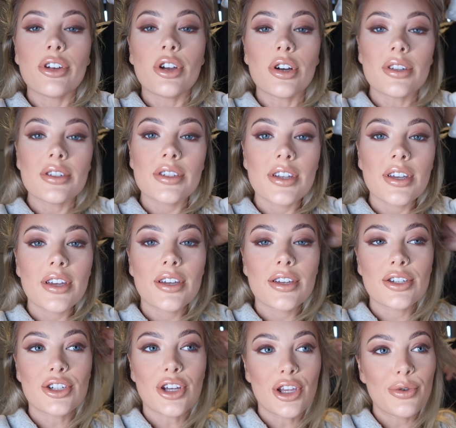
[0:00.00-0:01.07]
forgot to
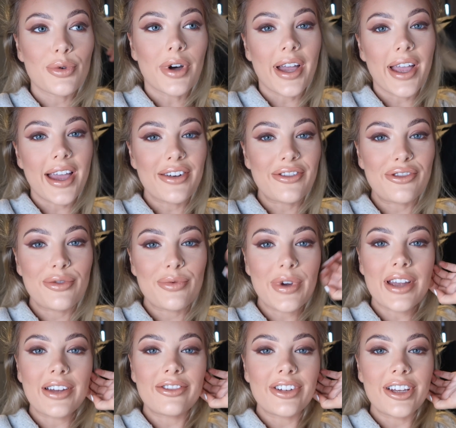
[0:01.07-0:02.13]
show you what I had for
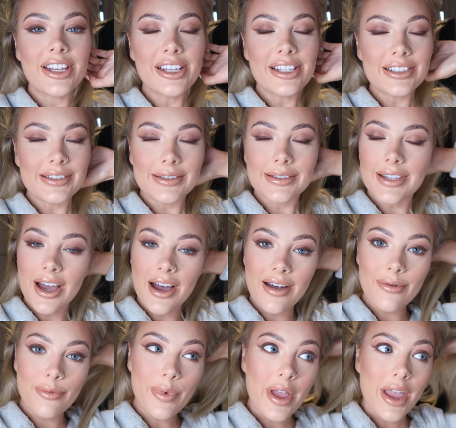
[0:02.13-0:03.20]
breakfast.
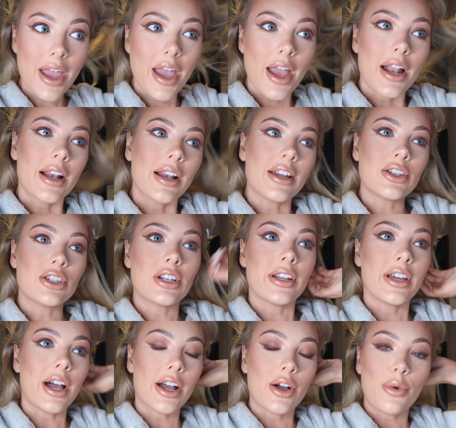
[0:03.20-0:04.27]
I've
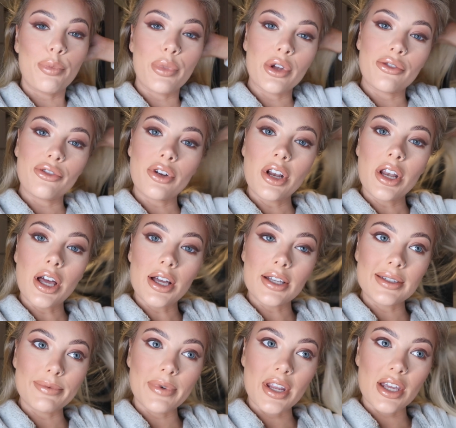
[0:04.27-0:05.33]
literally, I got booked for a
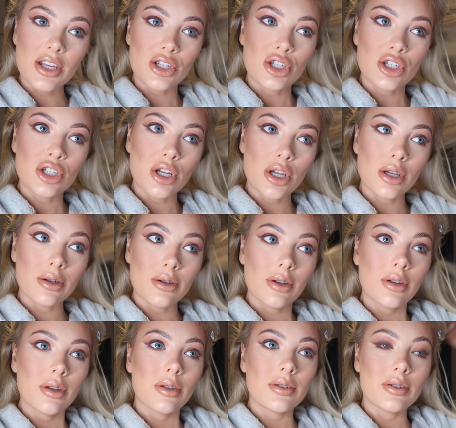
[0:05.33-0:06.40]
last minute shoot
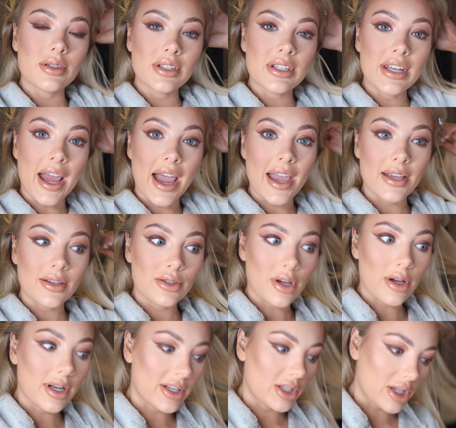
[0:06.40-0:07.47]
today,
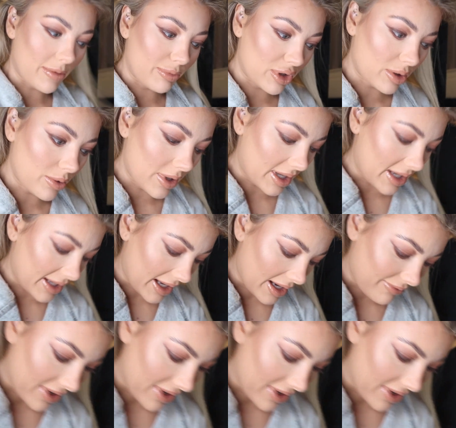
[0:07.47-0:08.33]
so literally I'm just quickly getting